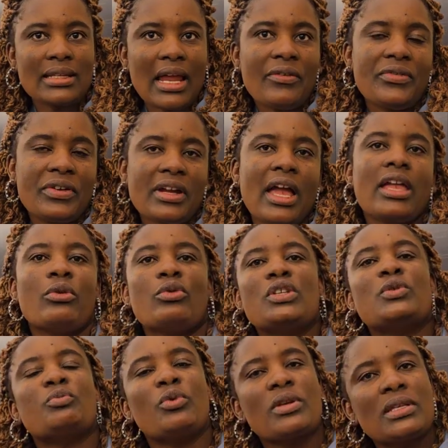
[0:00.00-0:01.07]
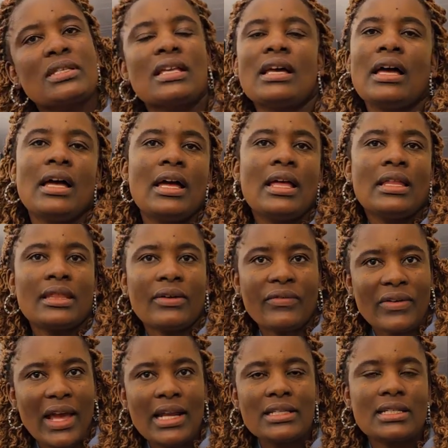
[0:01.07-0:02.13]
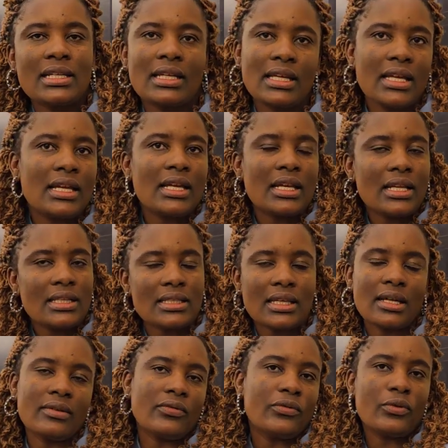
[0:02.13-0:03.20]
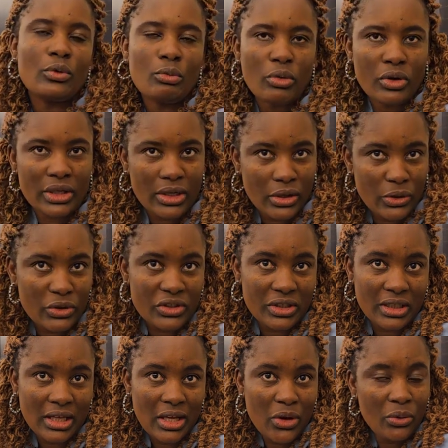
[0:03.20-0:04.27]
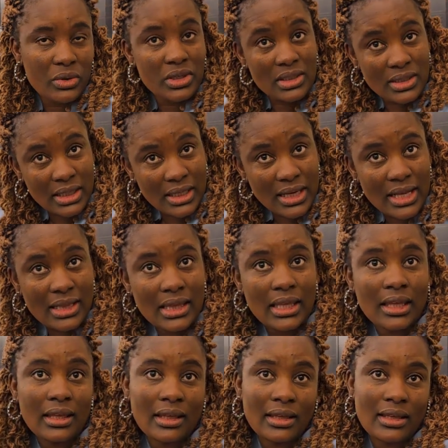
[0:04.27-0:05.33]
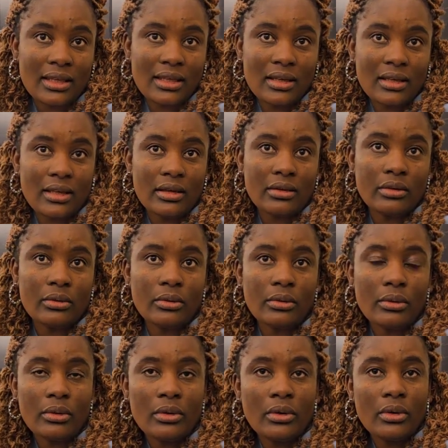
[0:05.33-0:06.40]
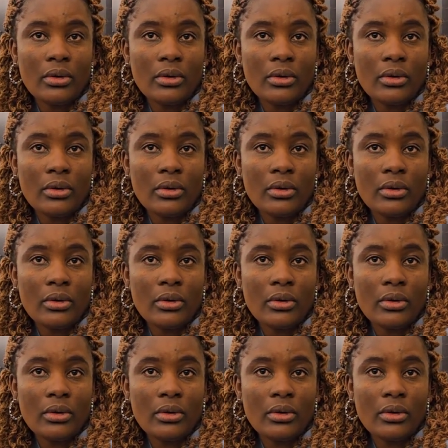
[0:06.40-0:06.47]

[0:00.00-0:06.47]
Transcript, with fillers: in Africa, he will sponsor the wow. flight tickets and full board and lodging, which is a great thing, you know.